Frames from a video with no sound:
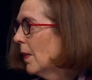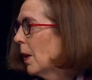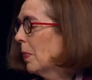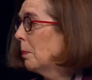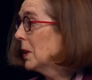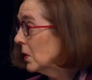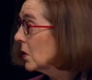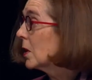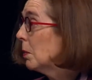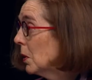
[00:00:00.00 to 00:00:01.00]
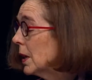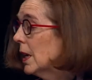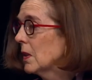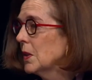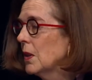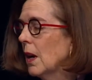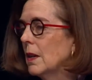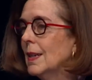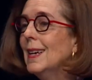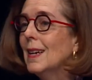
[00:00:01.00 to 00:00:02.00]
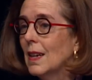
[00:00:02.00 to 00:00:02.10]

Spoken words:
that the business community has done